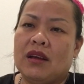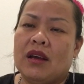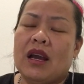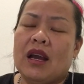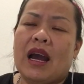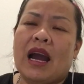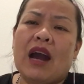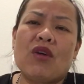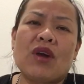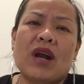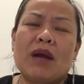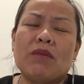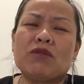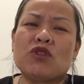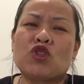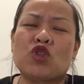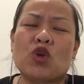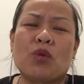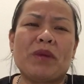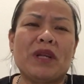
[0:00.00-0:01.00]
How come
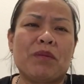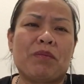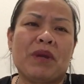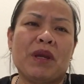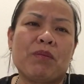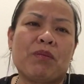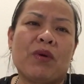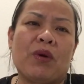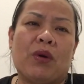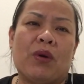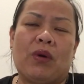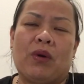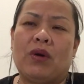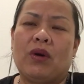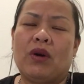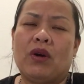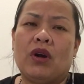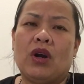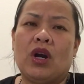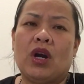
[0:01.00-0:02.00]
so many people
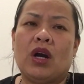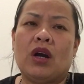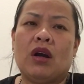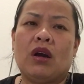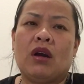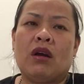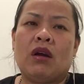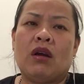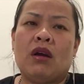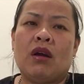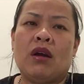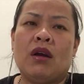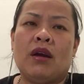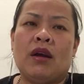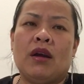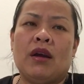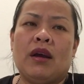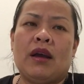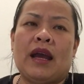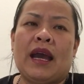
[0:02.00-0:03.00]

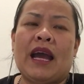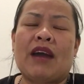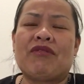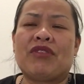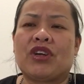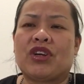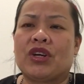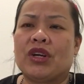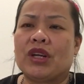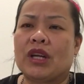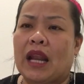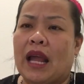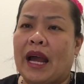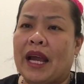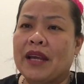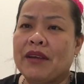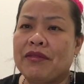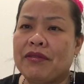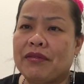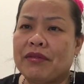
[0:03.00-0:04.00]
have a good
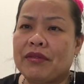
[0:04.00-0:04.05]
life?